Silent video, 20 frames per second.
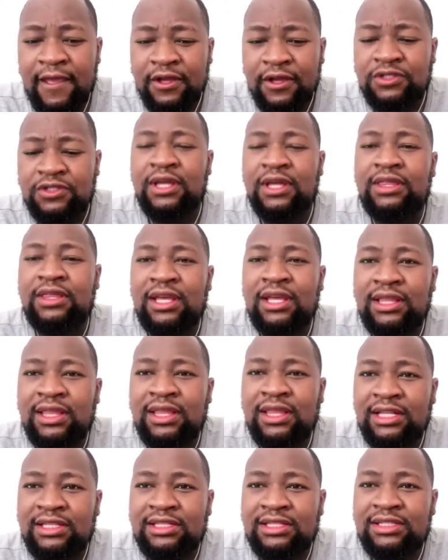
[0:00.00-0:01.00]
So I think
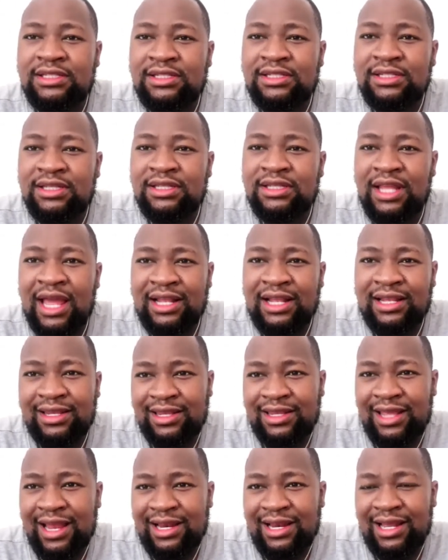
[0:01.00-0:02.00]

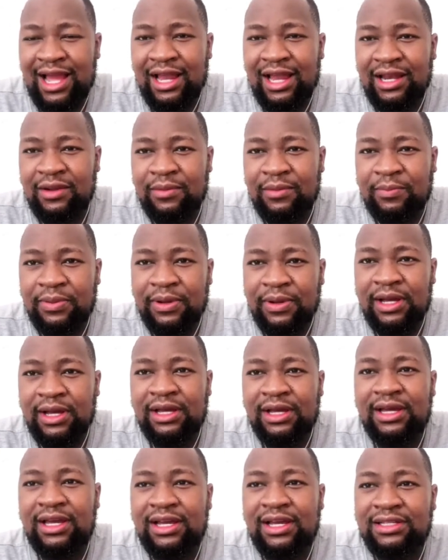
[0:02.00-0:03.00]
that kind of perk
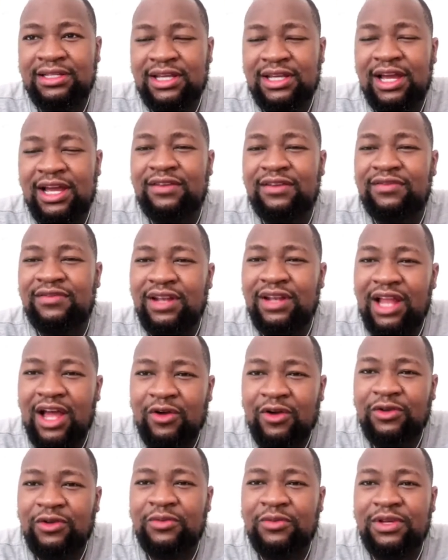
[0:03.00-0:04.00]
has kind of
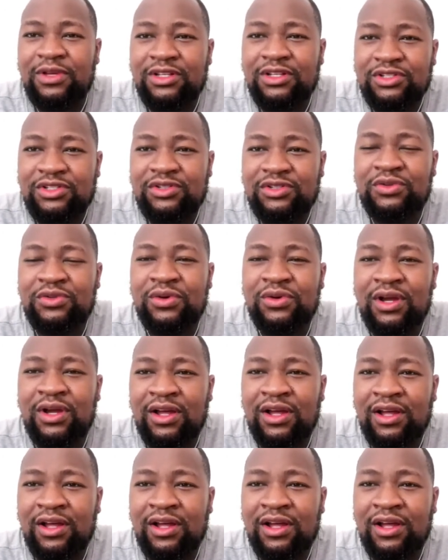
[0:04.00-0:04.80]
allowed me to